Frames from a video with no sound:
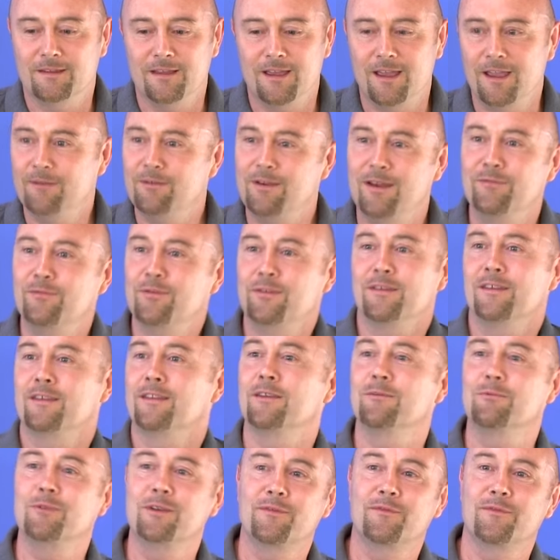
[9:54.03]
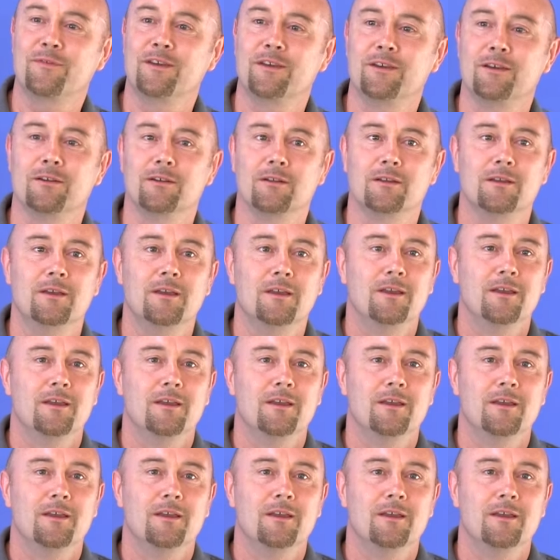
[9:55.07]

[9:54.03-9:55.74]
everything that we feel.